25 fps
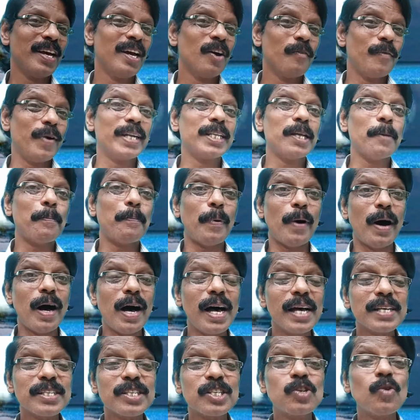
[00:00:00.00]
When the
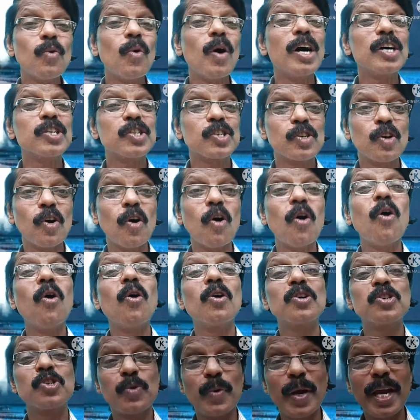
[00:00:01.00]
past was
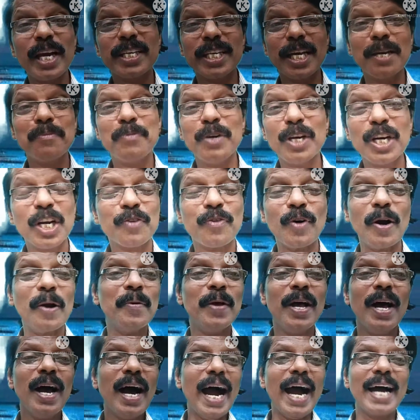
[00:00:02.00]
so sweet and beautiful
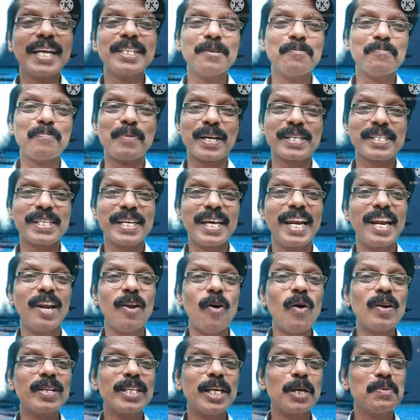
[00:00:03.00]
and the present
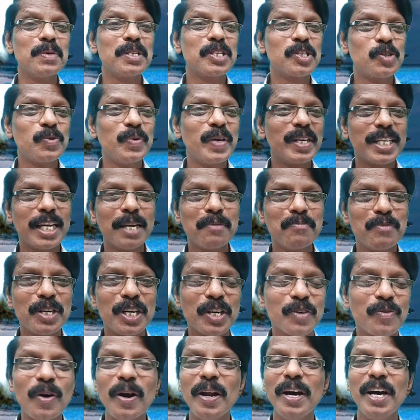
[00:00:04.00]
not that was sweet and
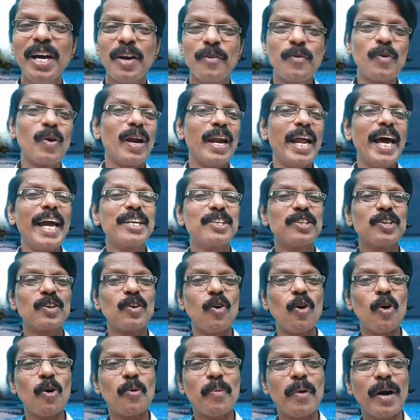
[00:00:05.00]
beautiful, we would like to
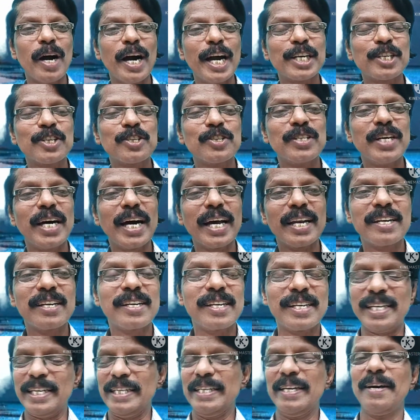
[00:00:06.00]
go back to that
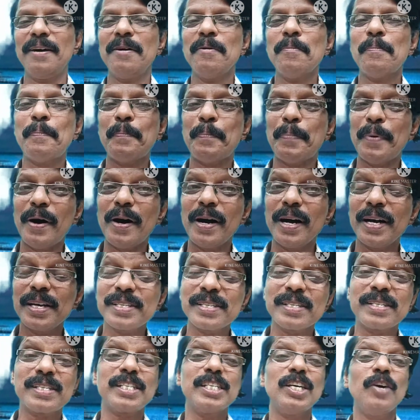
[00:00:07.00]

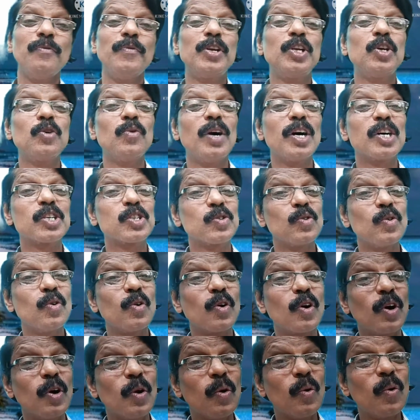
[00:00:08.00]
past which was so
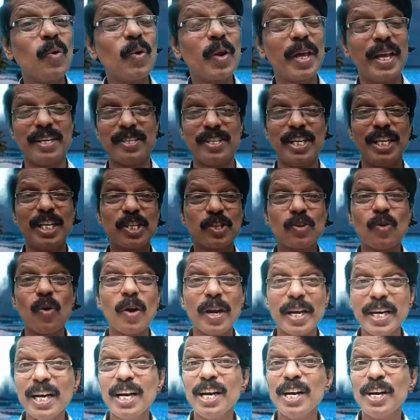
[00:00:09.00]
glorious. It is
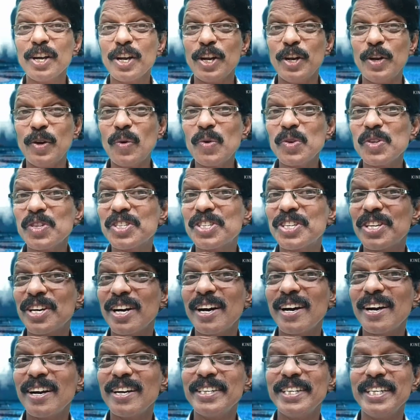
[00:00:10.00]
called
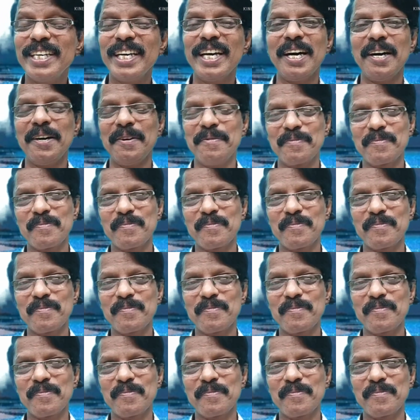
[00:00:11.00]
nostalgia.